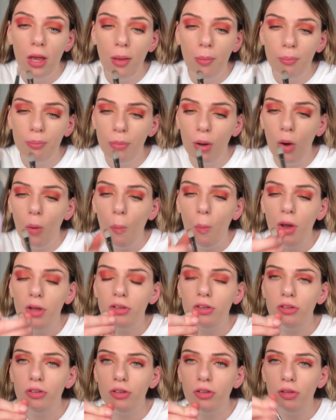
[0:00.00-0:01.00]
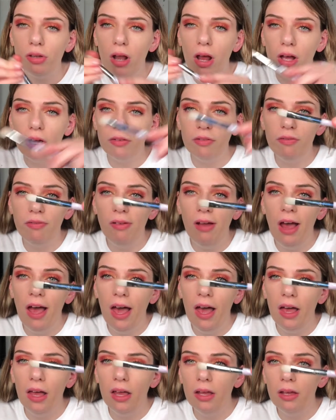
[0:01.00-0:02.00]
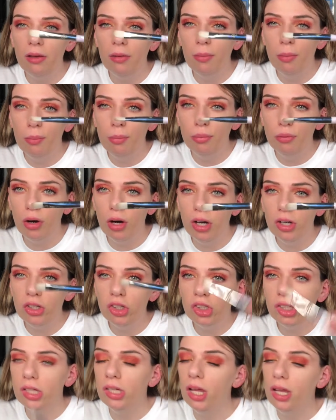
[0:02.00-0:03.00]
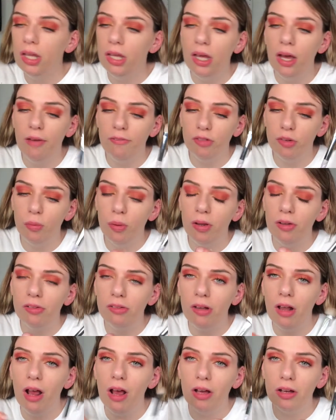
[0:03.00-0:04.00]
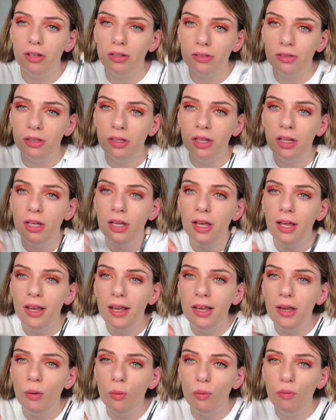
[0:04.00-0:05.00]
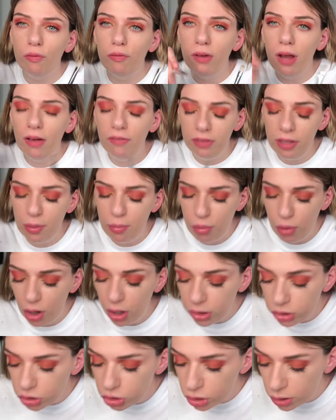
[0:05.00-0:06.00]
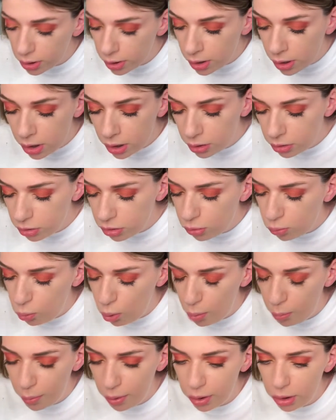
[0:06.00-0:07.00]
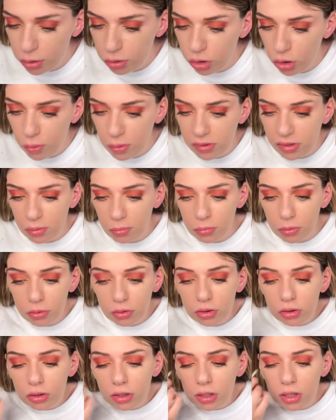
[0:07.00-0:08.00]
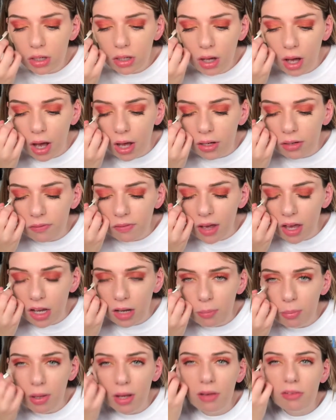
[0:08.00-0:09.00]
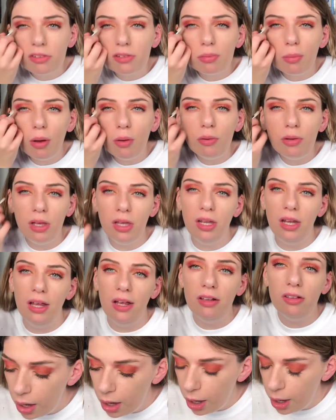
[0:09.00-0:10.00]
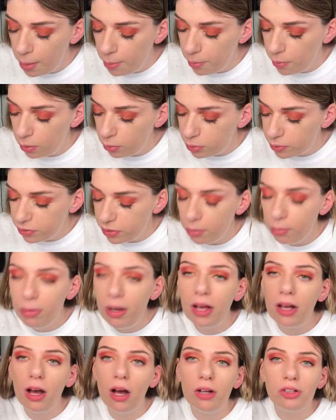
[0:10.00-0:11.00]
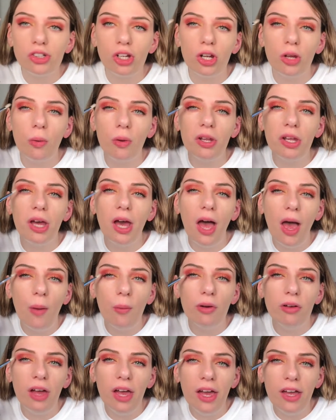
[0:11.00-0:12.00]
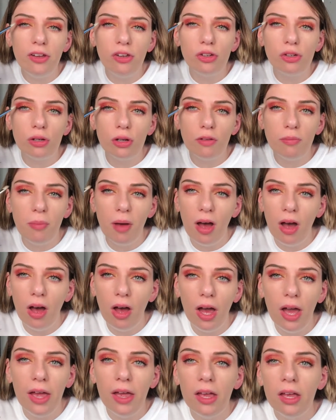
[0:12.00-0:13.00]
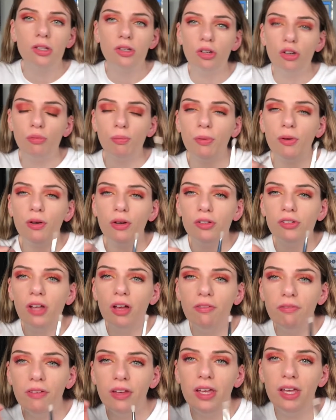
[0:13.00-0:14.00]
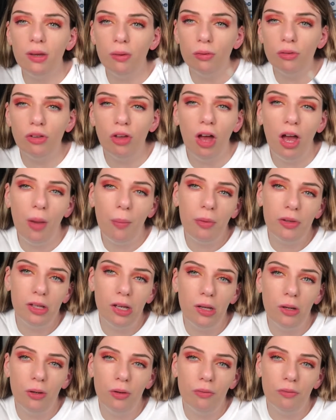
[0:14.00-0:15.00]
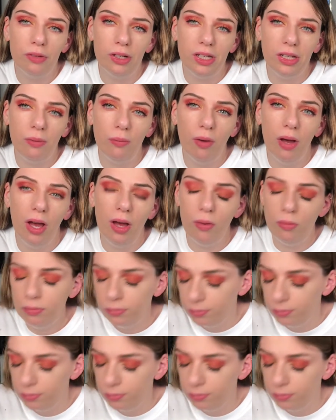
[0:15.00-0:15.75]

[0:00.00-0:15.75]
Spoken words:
But one's just like a flat brush, and then the other one's like a little fluffy brush. So what I'm going to do is I'm just going to kind of add a bit of smokiness with some black eyeshadow on the outer edge of my eye, just because I think it will tie in with the look really well.